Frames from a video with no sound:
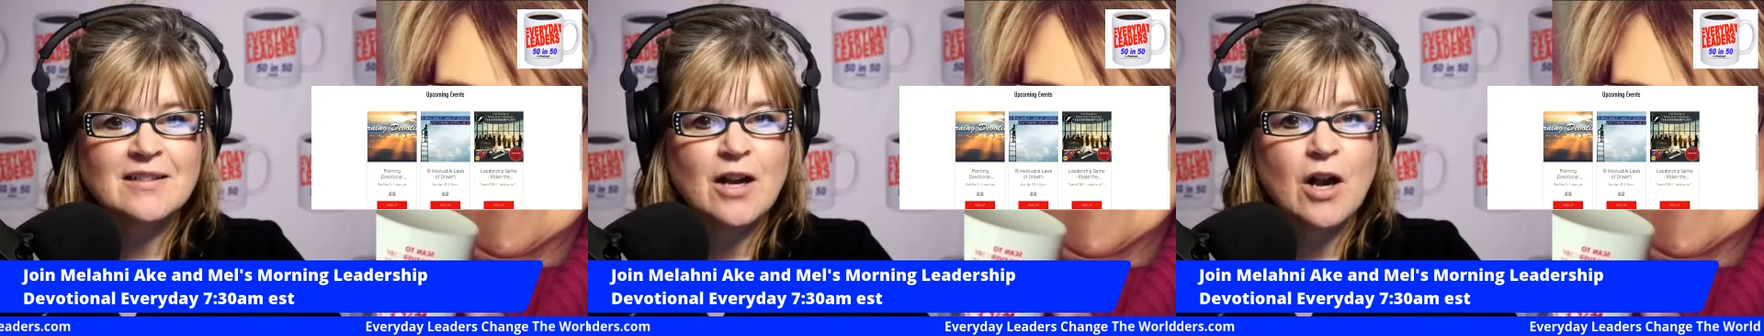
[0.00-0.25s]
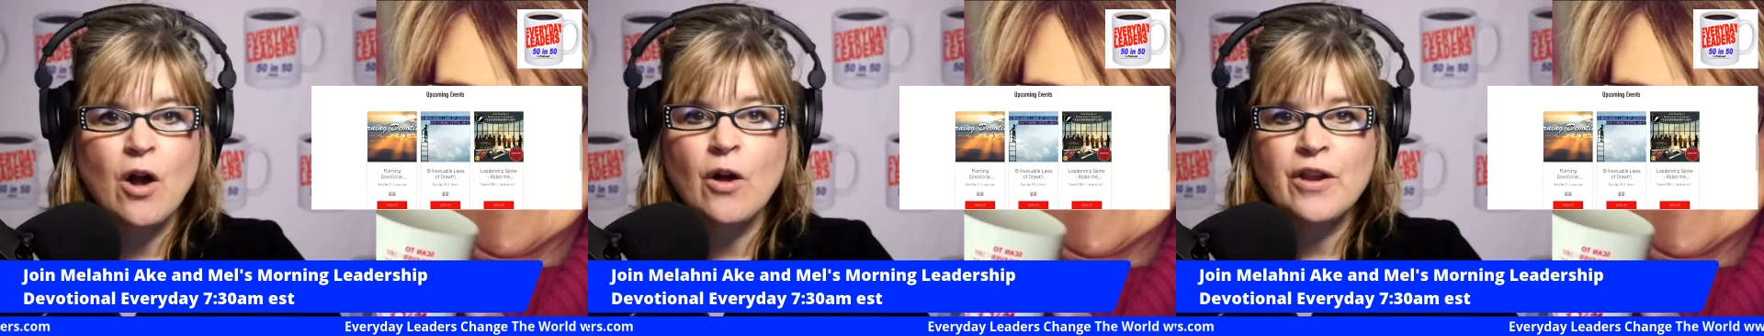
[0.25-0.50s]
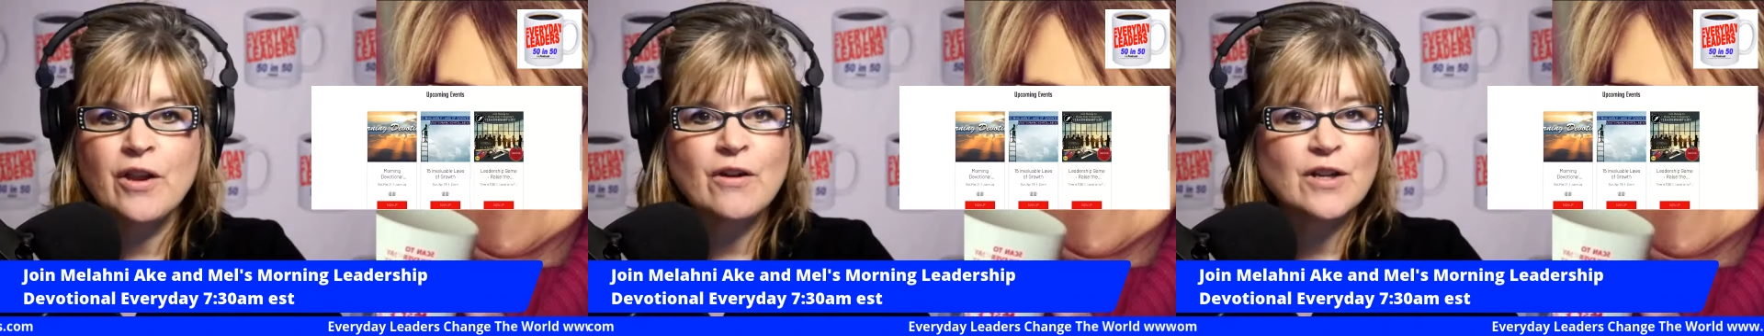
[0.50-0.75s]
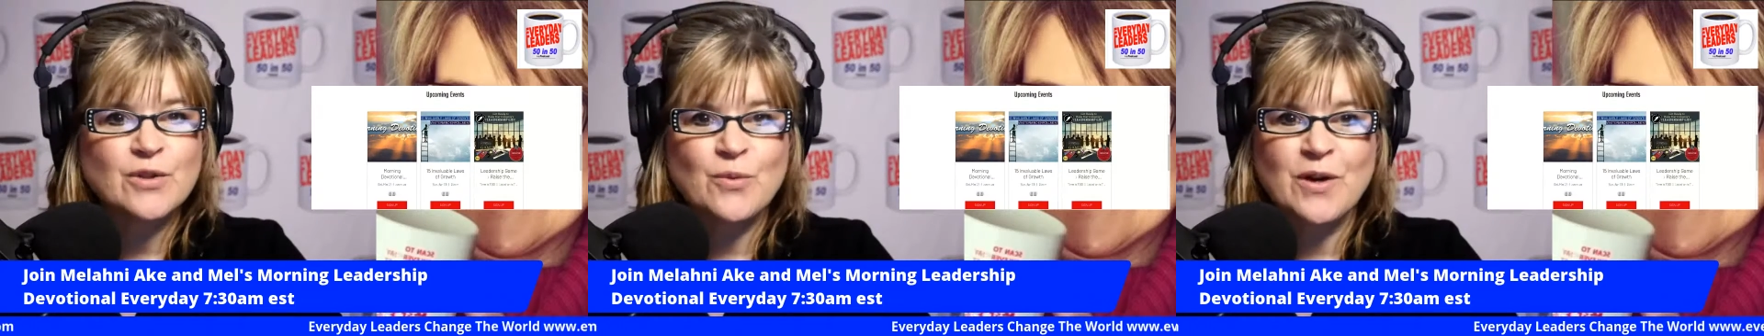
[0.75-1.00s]
all year
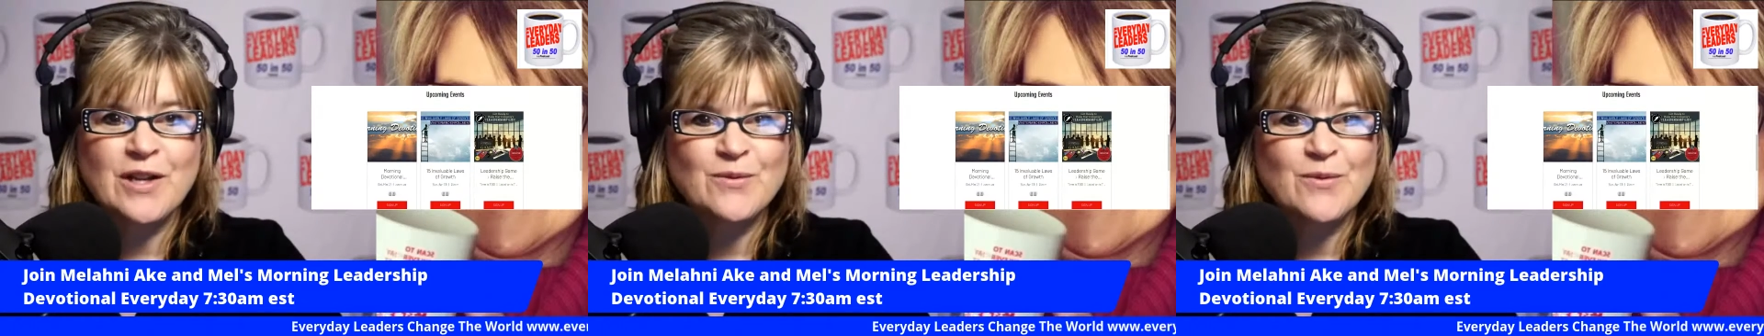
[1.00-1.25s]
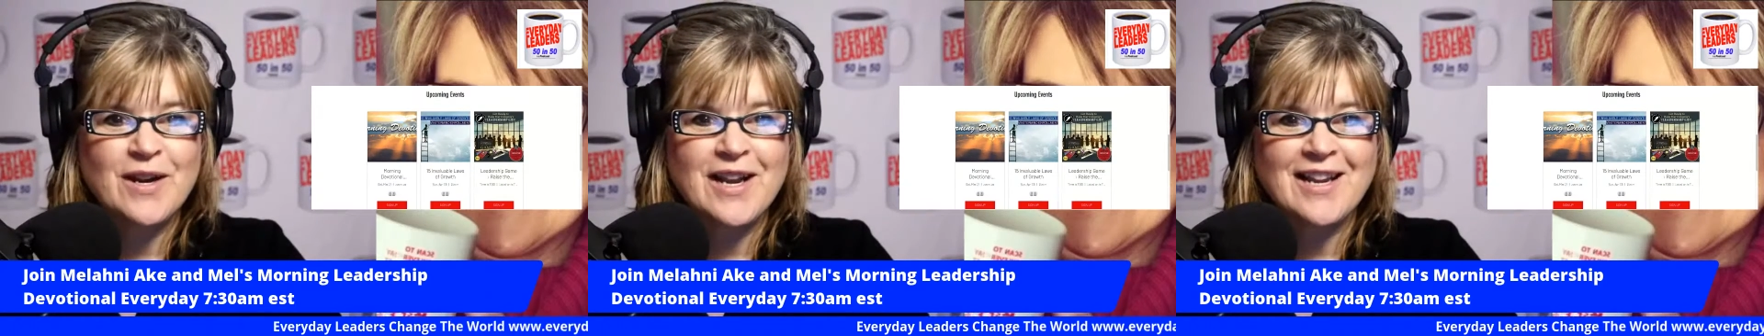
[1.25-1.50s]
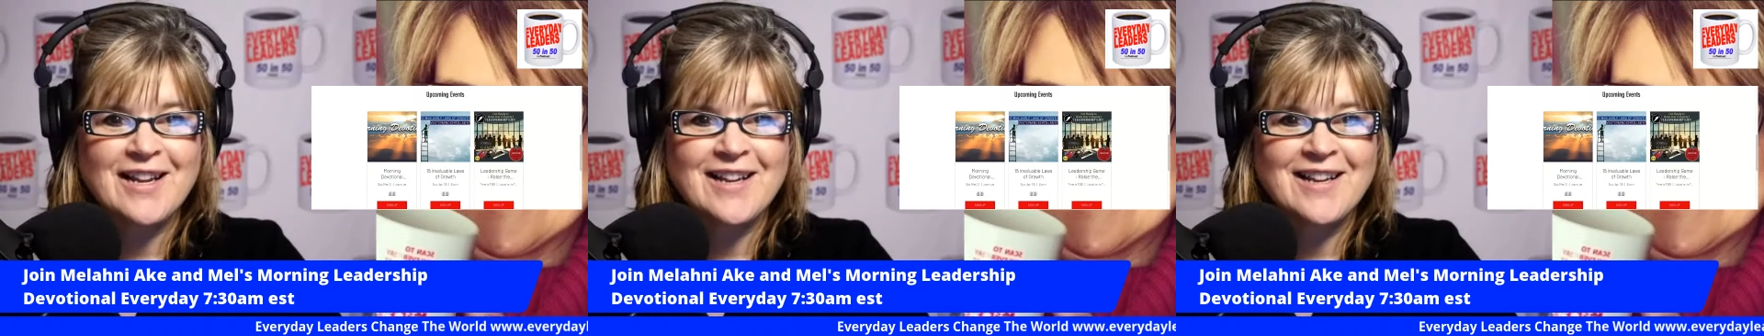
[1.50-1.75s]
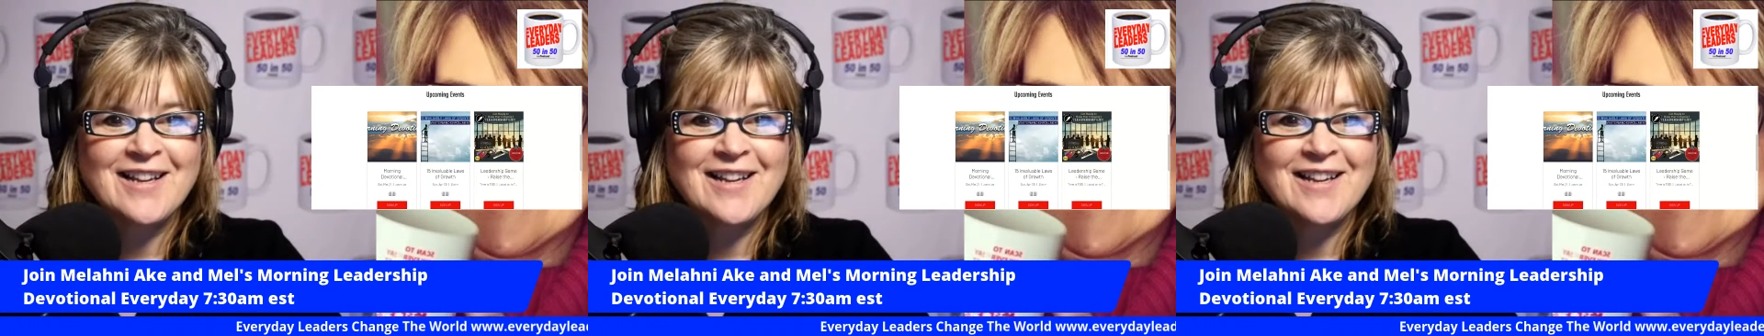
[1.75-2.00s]
in 2020.
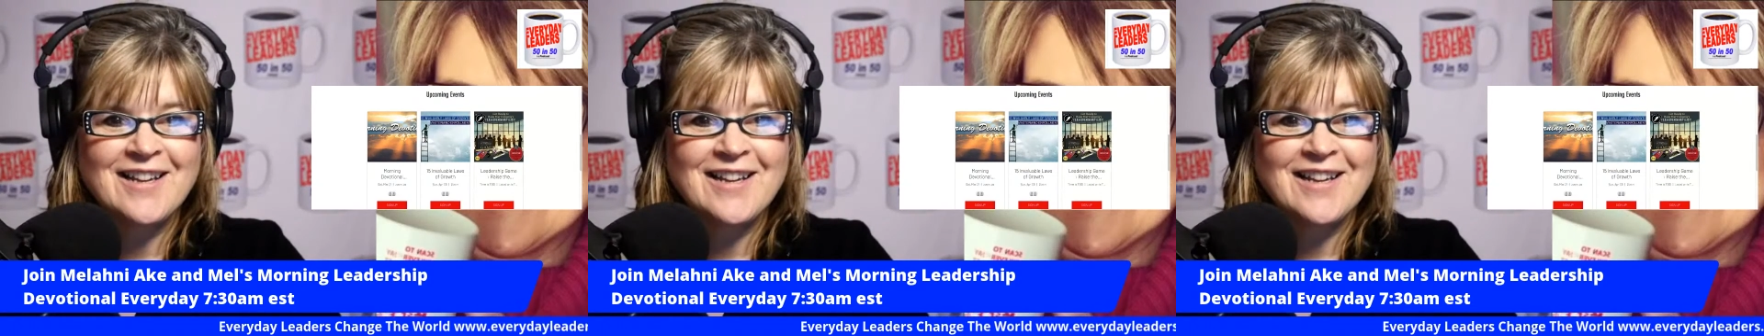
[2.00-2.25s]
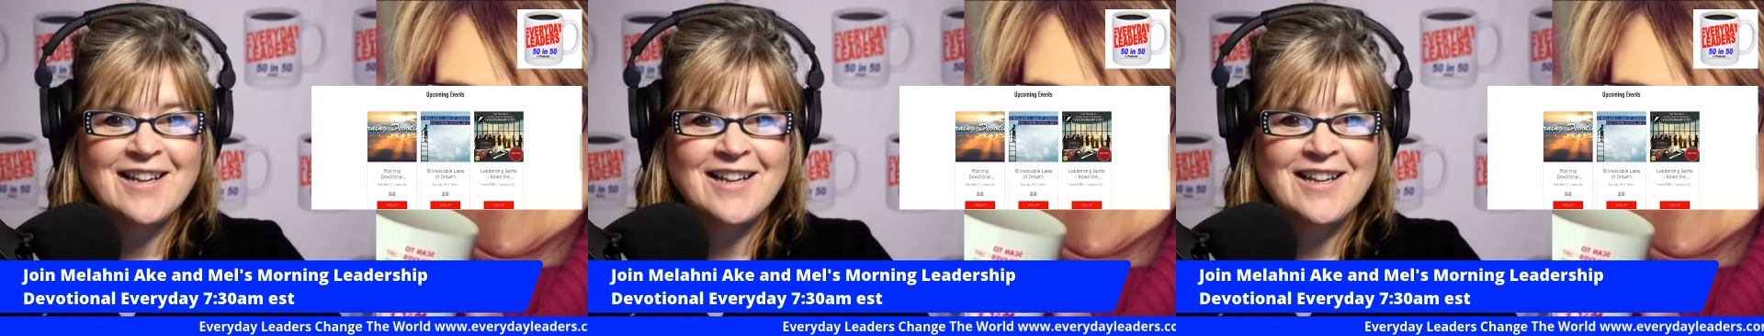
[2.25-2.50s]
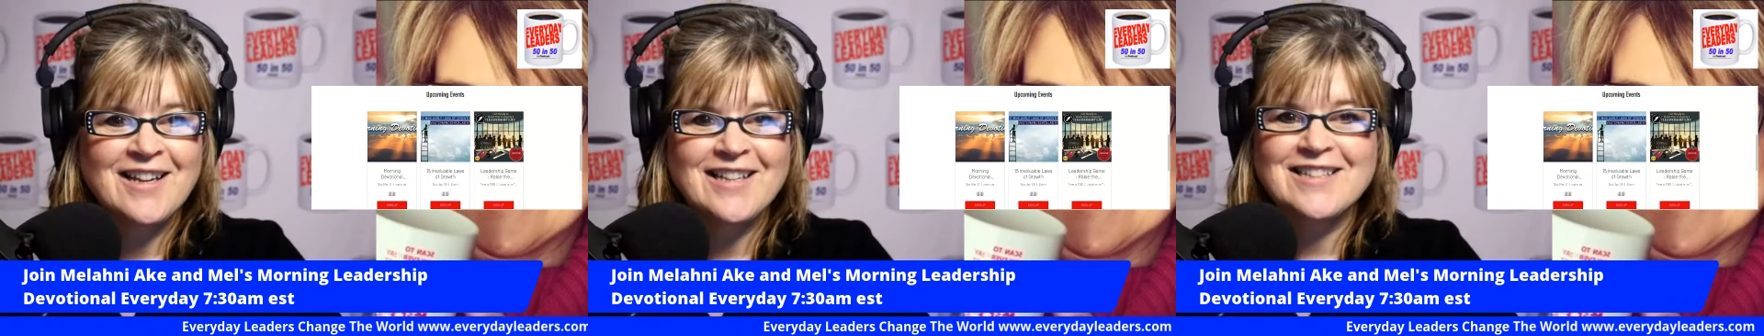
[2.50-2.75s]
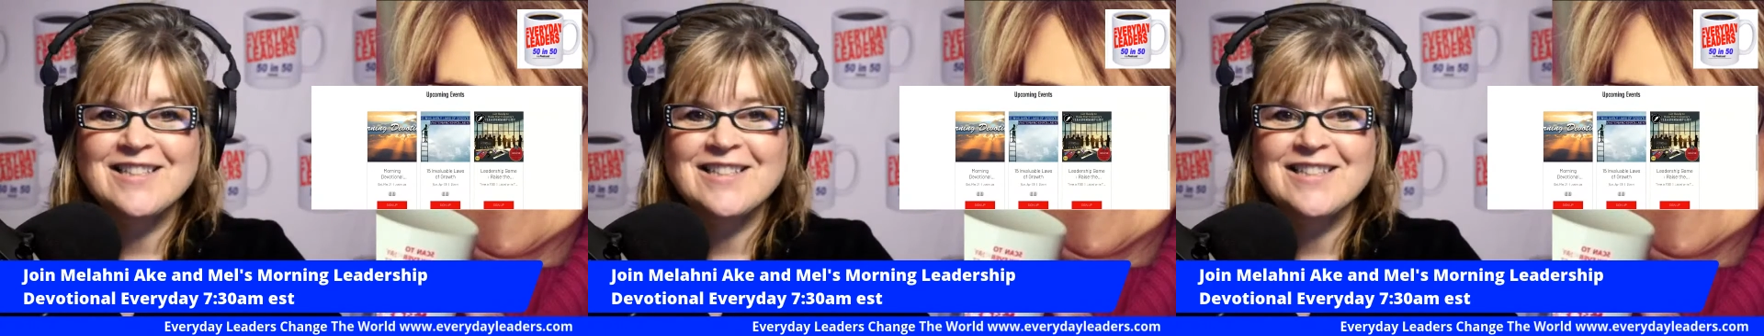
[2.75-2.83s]
It's